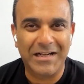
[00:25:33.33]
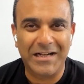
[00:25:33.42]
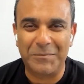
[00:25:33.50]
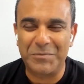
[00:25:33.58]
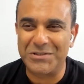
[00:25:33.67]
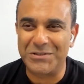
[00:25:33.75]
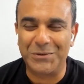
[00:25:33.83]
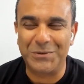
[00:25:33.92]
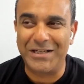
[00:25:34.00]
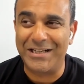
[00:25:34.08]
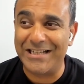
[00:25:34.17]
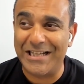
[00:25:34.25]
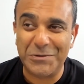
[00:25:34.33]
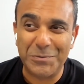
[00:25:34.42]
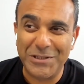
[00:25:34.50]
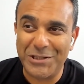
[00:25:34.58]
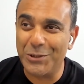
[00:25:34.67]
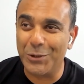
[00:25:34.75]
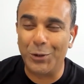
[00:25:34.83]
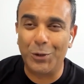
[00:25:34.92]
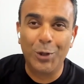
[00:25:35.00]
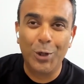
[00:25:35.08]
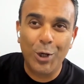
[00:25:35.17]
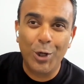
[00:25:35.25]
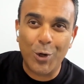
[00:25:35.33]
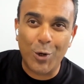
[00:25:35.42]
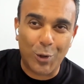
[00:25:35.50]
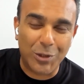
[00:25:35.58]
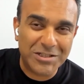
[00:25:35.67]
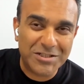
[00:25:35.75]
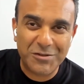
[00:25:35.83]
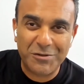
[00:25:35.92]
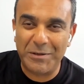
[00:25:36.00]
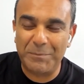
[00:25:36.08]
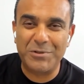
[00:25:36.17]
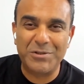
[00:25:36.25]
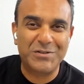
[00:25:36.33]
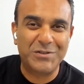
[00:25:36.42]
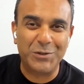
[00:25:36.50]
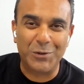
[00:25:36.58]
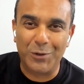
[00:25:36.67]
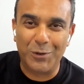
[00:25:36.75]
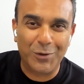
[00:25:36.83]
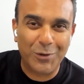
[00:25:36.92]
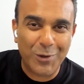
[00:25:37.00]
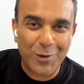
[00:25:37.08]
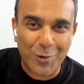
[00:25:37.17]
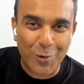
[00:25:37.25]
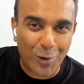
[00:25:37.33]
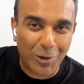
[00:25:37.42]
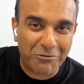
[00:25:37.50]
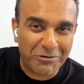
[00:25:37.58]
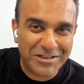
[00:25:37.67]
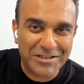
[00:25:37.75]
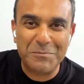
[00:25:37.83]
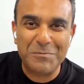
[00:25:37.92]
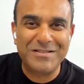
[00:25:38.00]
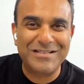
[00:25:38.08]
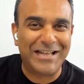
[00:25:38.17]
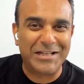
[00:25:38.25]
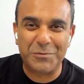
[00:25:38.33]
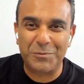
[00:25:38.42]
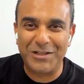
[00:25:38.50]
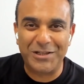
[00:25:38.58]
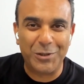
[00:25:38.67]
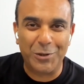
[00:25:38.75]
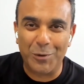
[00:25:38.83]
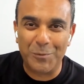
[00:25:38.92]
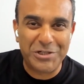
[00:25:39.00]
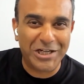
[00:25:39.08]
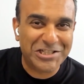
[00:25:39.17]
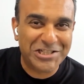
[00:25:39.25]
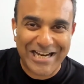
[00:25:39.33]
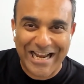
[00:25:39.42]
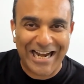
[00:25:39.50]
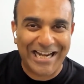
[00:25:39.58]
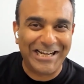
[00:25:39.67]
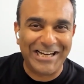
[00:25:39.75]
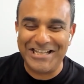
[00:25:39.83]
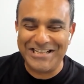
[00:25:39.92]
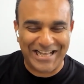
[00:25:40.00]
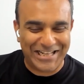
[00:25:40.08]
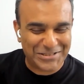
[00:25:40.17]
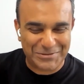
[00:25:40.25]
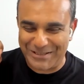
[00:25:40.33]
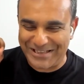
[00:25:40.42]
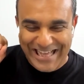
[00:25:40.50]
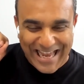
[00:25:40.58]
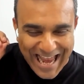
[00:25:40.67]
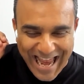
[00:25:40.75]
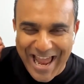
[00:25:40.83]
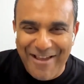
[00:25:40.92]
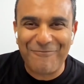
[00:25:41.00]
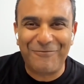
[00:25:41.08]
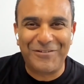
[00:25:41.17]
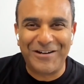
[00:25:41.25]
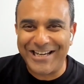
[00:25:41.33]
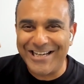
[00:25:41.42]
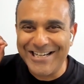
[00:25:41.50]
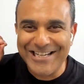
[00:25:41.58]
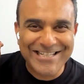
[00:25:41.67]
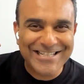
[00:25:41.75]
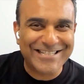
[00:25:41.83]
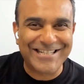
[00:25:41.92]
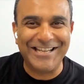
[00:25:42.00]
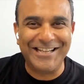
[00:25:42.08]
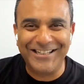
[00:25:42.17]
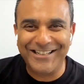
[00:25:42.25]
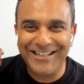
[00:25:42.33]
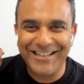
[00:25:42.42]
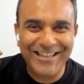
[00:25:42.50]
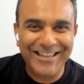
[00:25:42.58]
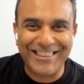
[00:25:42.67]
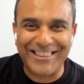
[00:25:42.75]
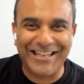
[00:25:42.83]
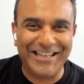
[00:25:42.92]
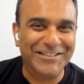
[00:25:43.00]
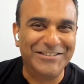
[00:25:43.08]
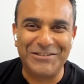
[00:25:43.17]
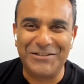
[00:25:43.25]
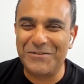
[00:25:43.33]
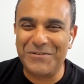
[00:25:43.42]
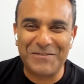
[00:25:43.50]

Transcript: Absolutely. And that's with your call scripts, your call rhythms, that's with your objection handling, that's with every single thing. So,